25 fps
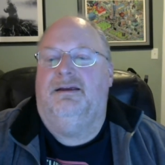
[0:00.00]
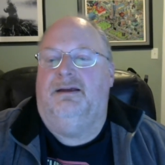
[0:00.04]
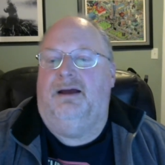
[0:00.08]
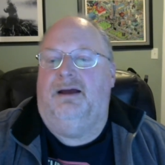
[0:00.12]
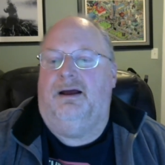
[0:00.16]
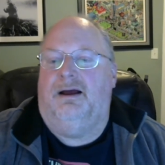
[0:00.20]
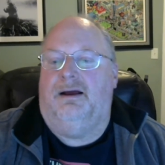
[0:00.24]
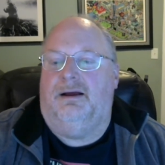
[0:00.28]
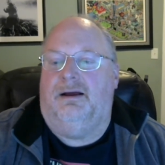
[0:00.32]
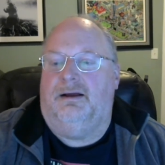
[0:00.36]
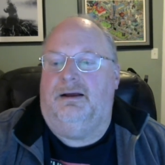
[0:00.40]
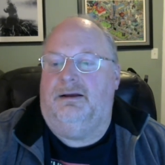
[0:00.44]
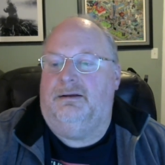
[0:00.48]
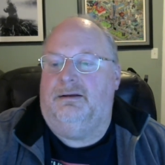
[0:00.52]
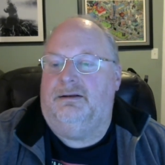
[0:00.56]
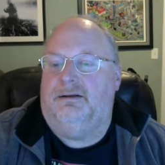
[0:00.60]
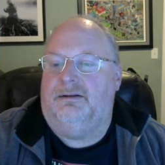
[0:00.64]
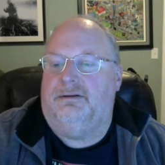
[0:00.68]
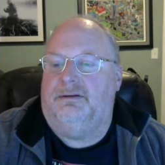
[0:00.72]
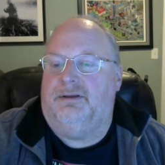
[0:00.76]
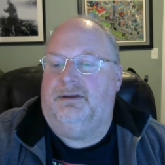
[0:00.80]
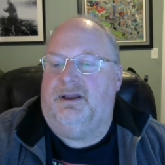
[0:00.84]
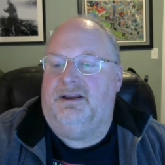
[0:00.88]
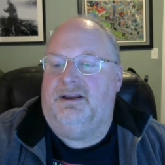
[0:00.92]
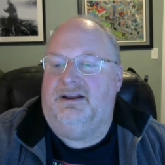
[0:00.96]
Uh,
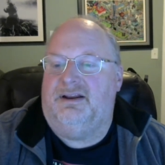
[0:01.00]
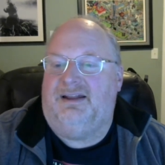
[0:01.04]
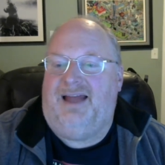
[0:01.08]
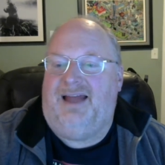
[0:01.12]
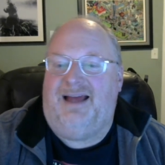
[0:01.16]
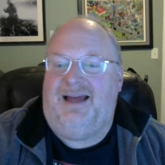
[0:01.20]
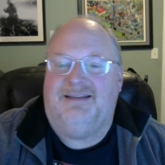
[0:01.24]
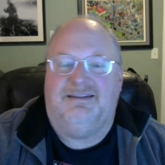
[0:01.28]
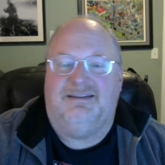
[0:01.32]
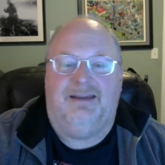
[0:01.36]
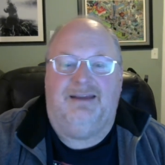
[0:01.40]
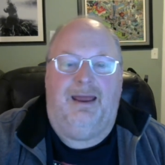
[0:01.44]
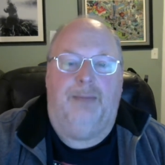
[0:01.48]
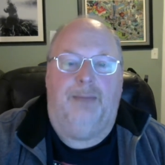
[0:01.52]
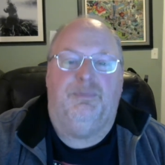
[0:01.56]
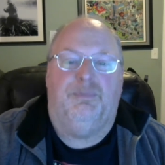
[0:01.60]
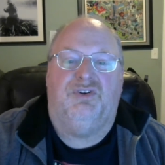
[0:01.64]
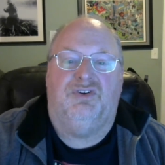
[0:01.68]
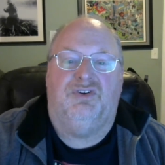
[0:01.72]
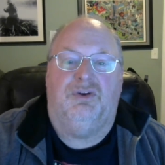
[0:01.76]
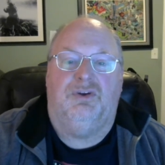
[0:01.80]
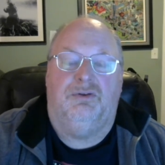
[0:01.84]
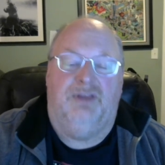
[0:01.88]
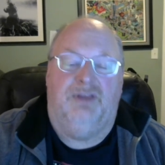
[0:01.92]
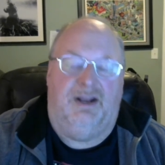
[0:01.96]
last
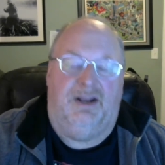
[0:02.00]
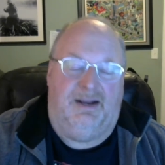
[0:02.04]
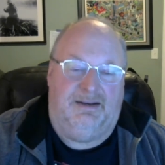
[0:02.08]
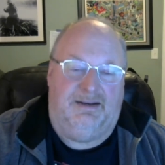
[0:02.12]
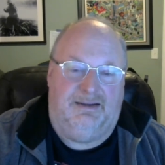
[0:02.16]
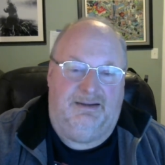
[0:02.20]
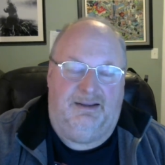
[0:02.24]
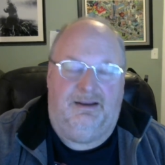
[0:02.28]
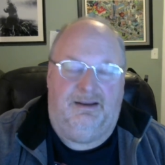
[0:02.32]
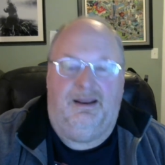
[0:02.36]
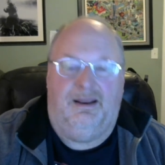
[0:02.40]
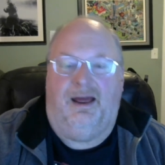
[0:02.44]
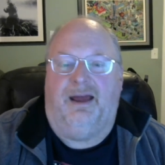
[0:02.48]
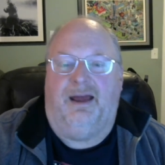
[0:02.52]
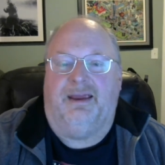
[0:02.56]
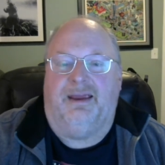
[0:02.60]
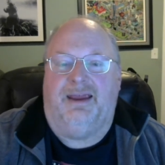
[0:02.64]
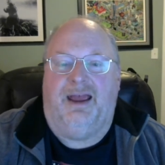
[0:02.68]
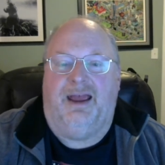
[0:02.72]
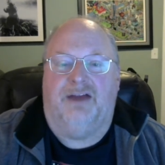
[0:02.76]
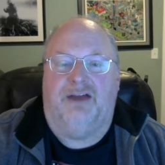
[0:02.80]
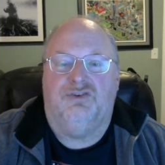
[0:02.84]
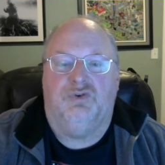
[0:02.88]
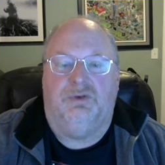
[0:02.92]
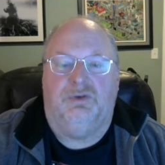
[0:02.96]
episode that I did, I
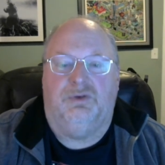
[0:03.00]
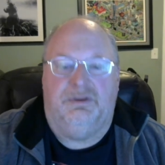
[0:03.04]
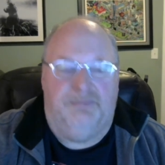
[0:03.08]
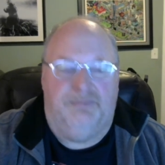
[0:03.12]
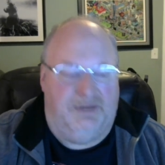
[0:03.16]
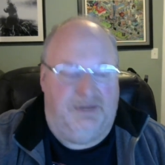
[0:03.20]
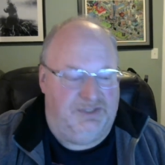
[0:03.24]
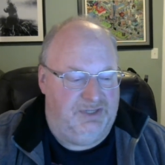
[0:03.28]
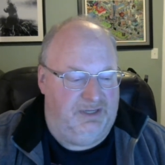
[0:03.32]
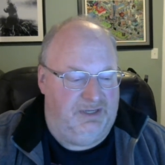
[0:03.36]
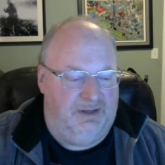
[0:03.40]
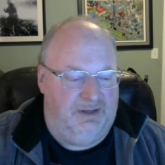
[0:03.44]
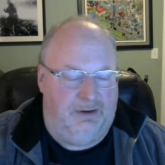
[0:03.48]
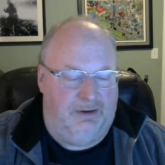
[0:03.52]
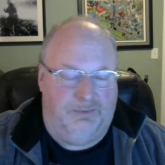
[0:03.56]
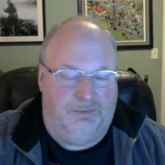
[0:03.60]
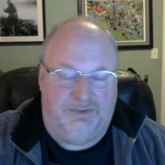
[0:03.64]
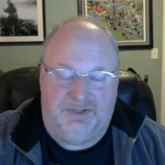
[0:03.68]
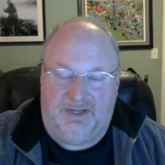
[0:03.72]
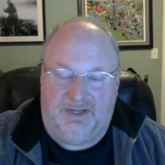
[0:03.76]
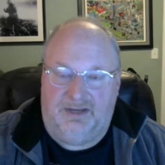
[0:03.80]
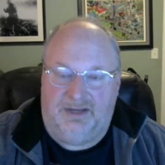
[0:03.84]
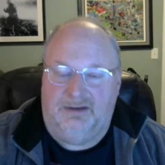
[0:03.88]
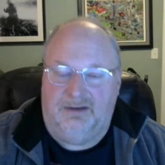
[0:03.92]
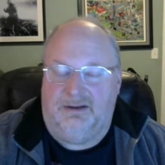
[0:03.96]
casually mentioned that it was
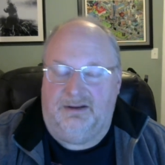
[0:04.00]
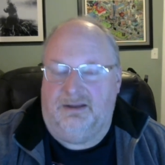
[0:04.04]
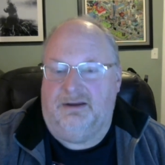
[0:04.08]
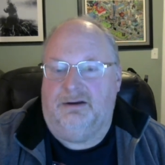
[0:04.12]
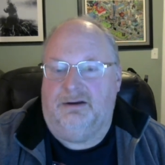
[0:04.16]
the end of the